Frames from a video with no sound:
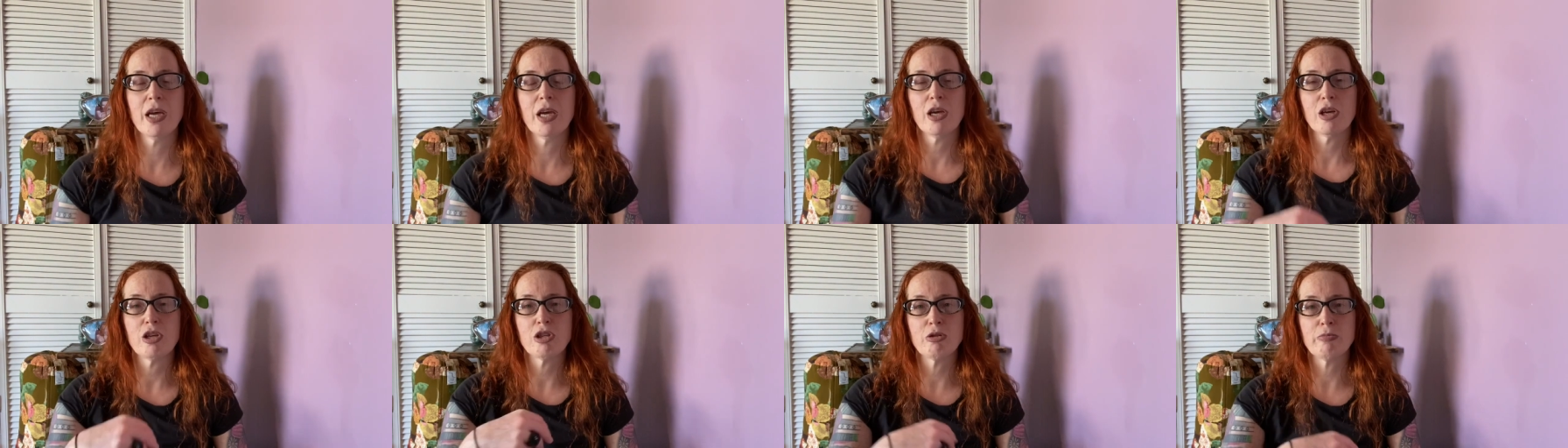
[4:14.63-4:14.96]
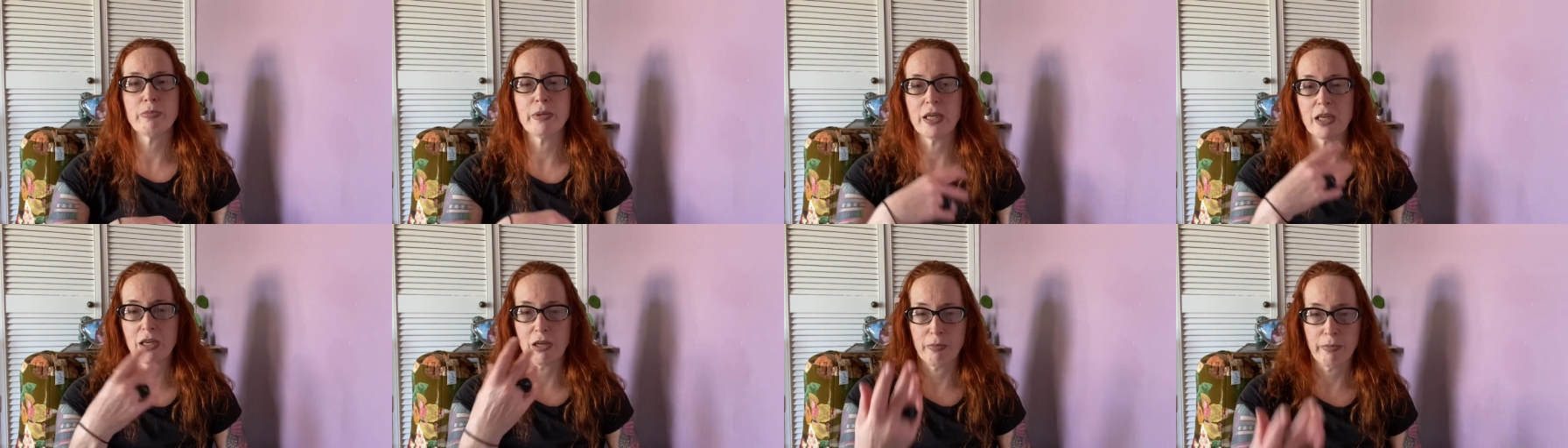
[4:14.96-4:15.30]
as you're
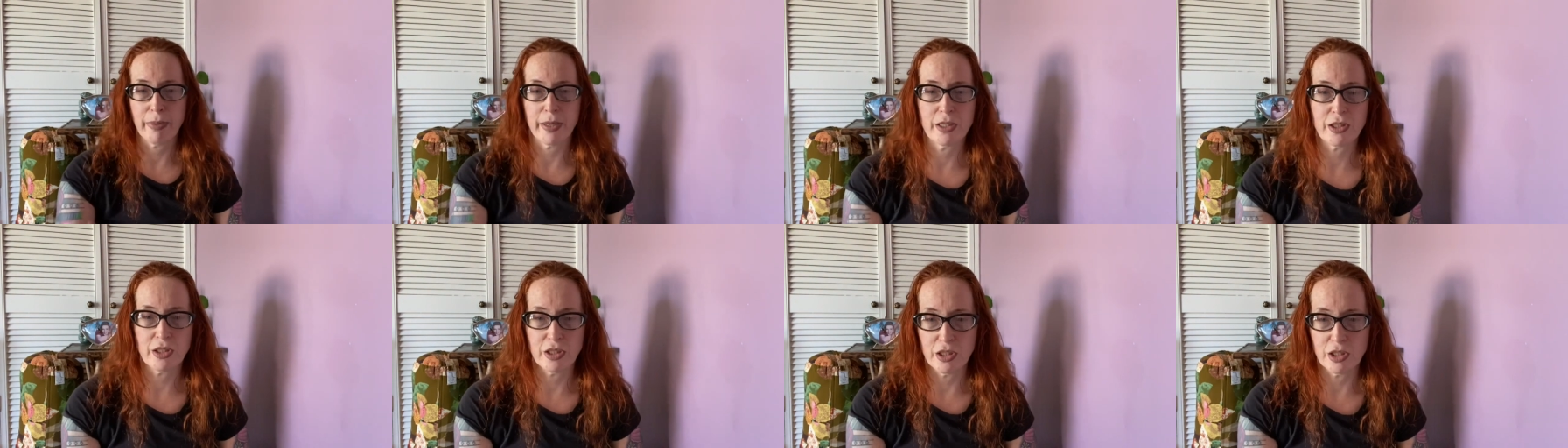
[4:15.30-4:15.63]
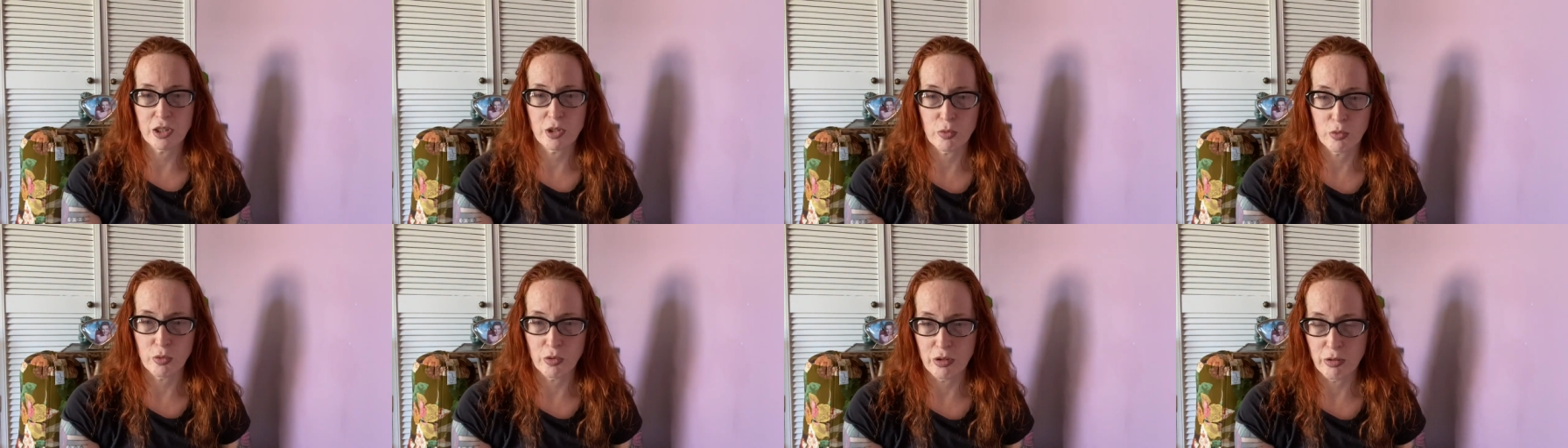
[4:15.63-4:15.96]
being compassionate
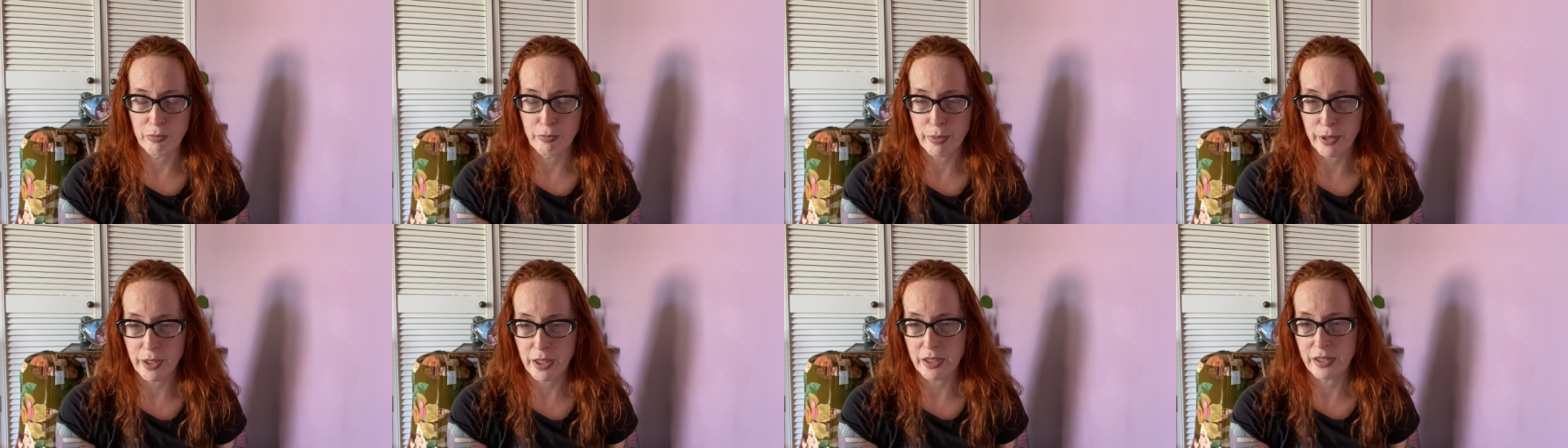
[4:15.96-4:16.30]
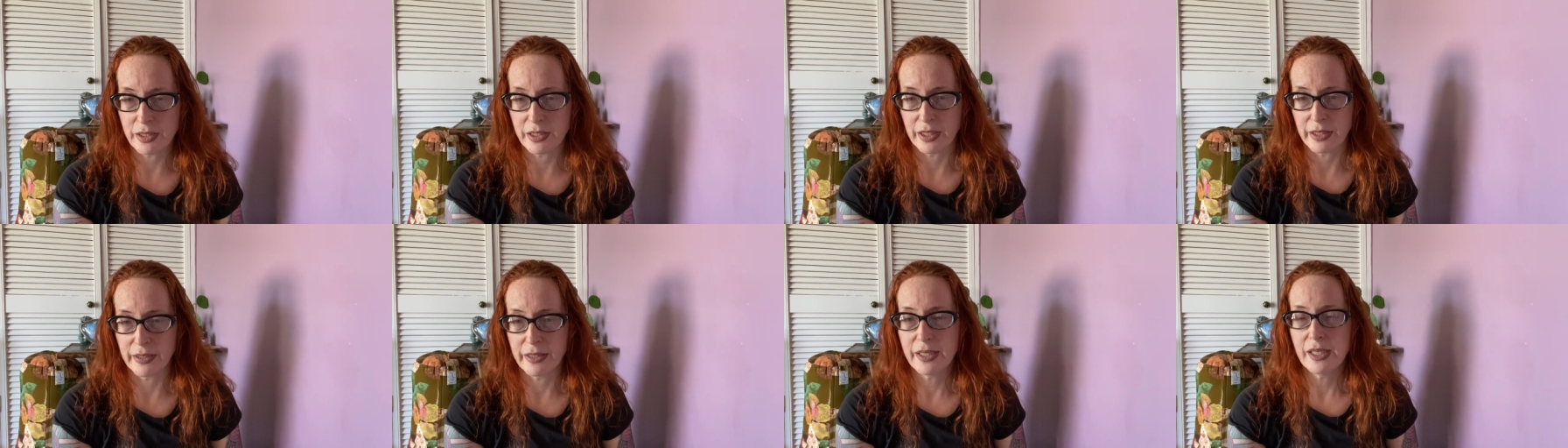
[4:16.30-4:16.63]
to another
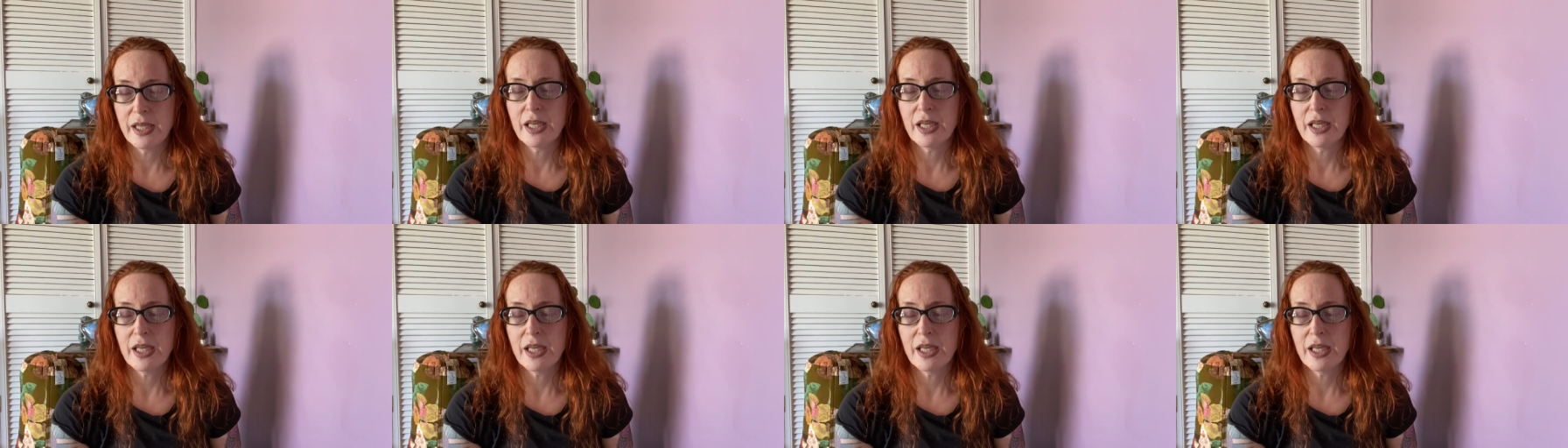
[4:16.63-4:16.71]
person.